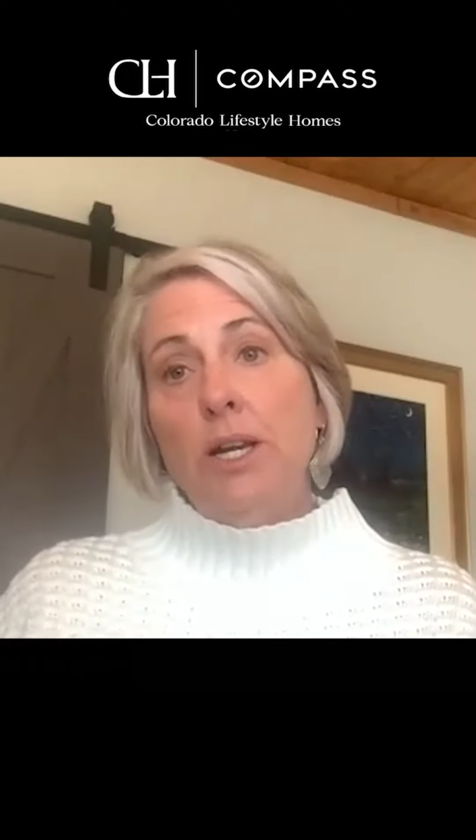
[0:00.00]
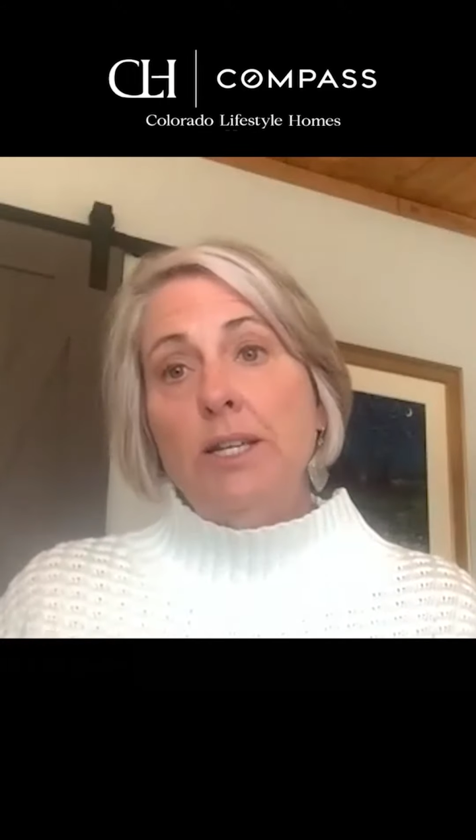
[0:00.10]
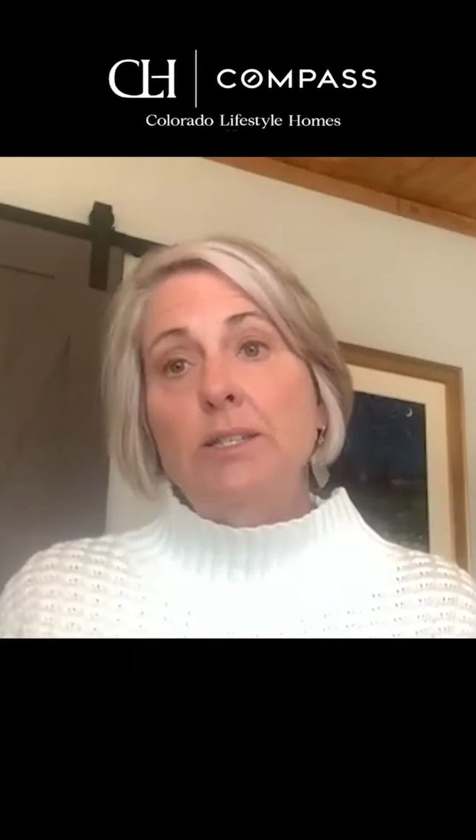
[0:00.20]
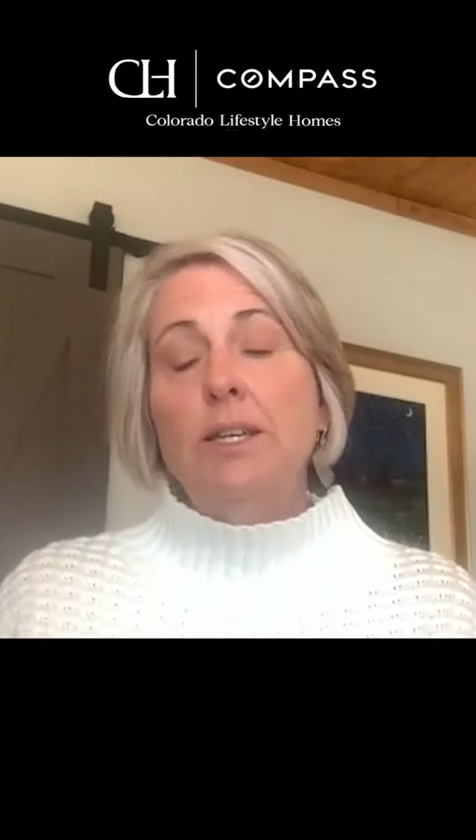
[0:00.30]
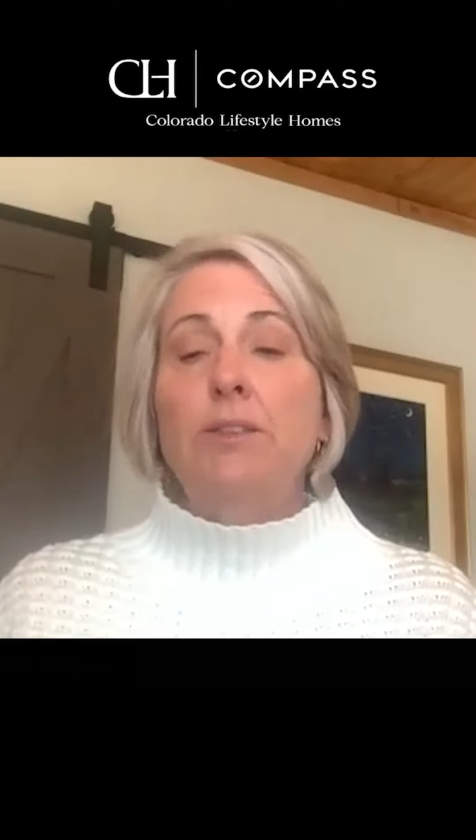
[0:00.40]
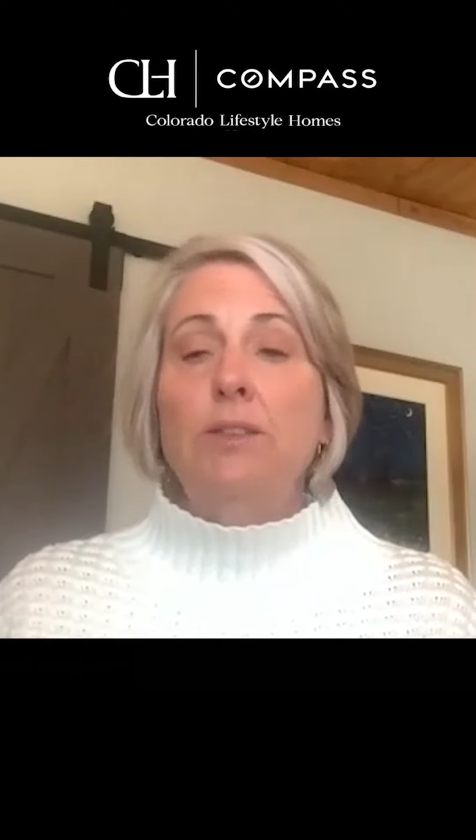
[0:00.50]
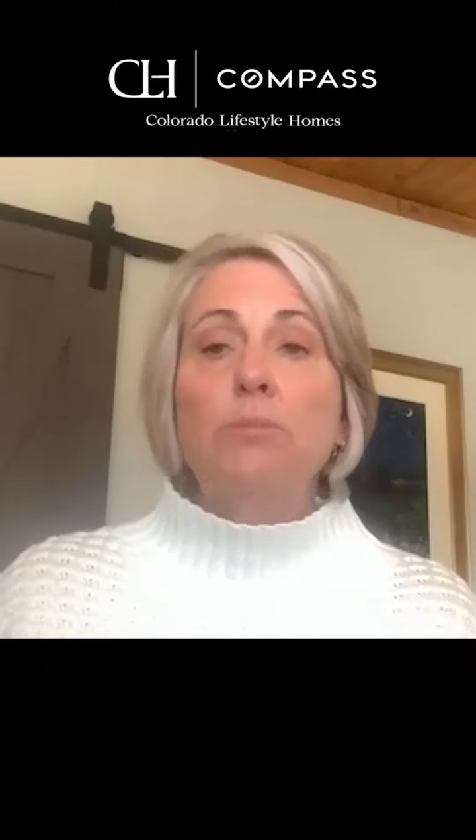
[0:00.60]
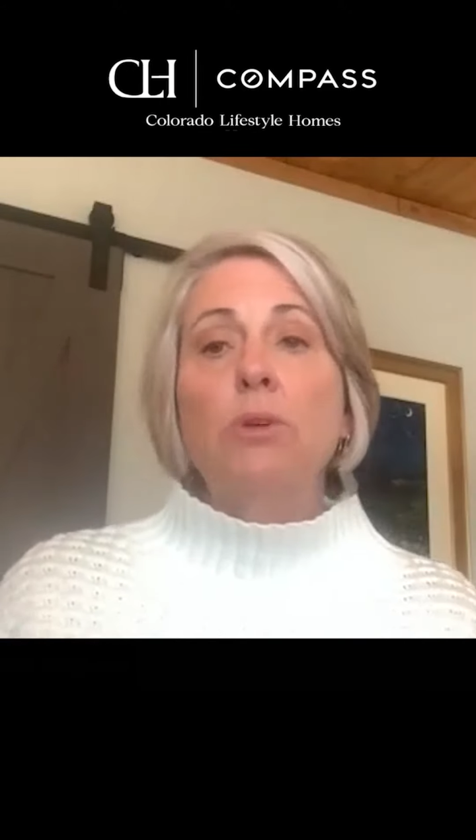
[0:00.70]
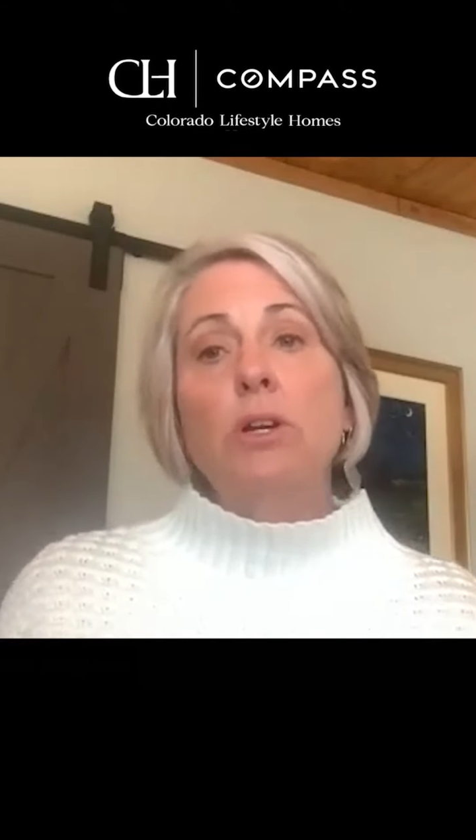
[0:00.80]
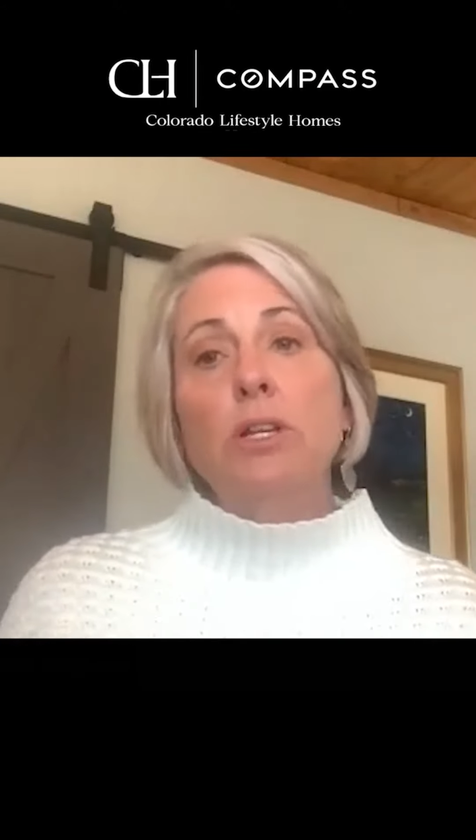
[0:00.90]
Honestly, I think
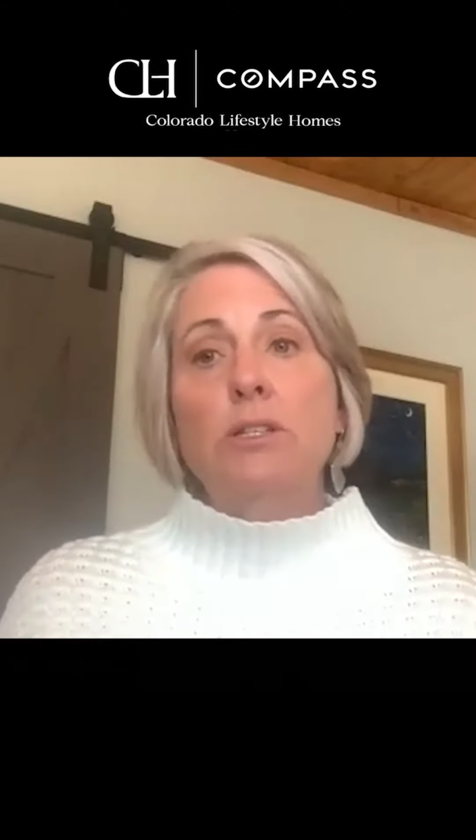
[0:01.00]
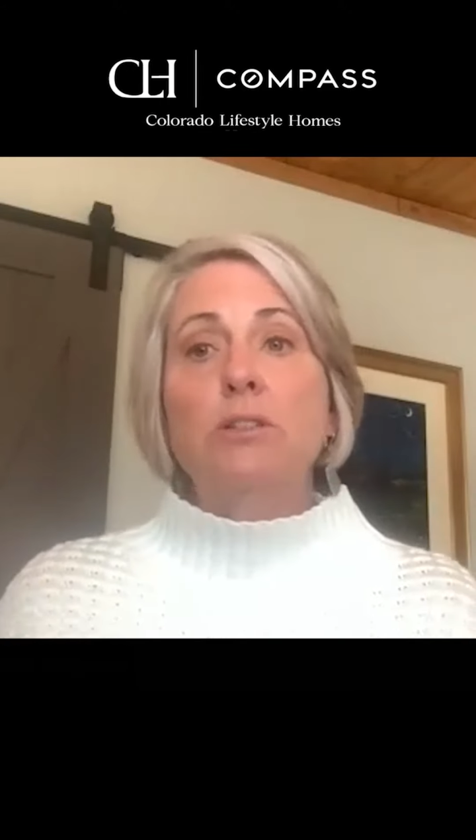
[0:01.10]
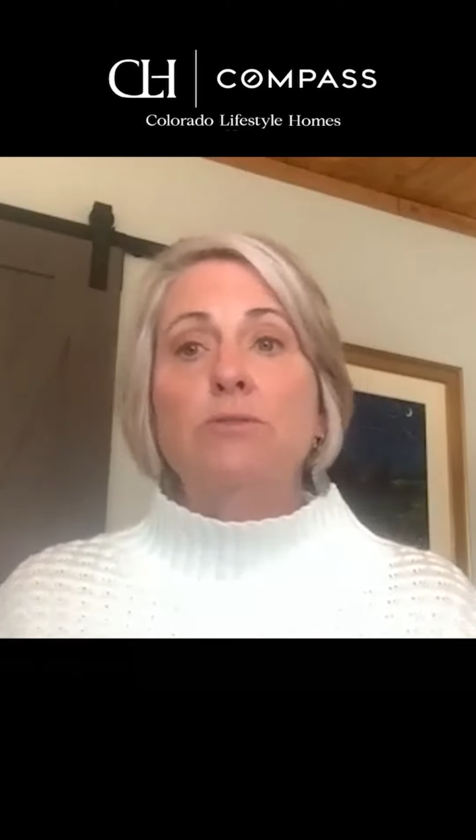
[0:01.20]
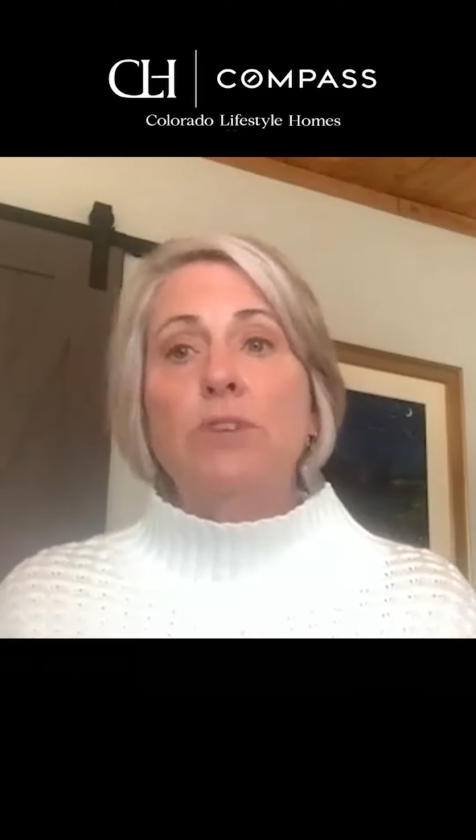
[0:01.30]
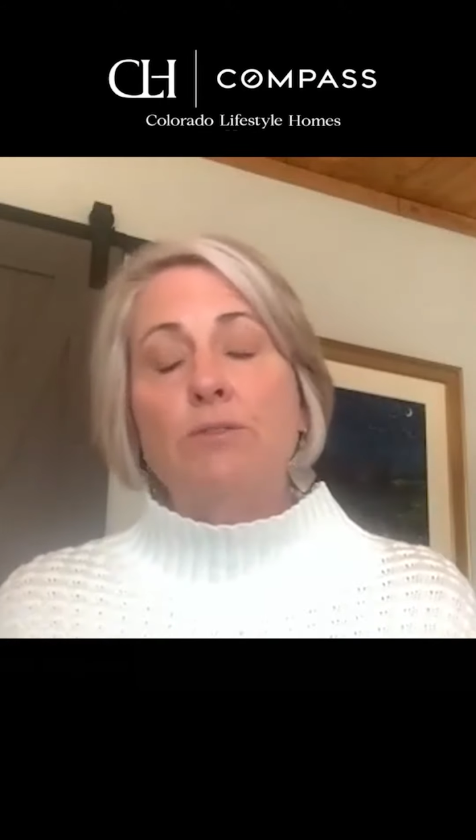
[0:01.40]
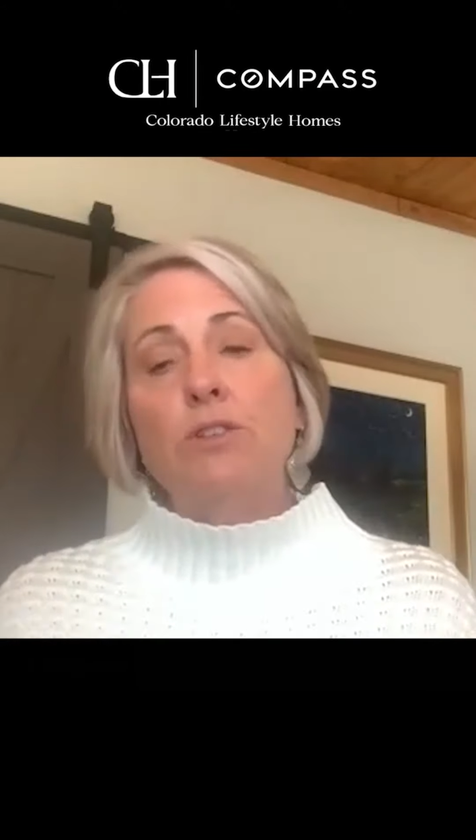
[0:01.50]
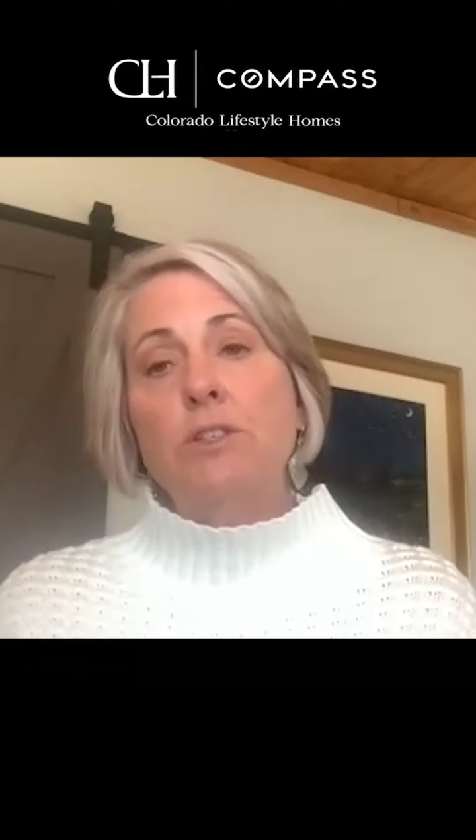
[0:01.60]
the market still favors